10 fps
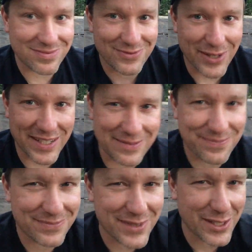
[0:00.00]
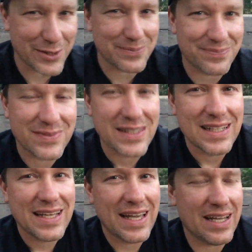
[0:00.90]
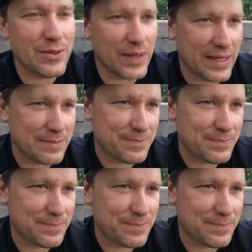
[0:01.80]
right, you know. Anyway,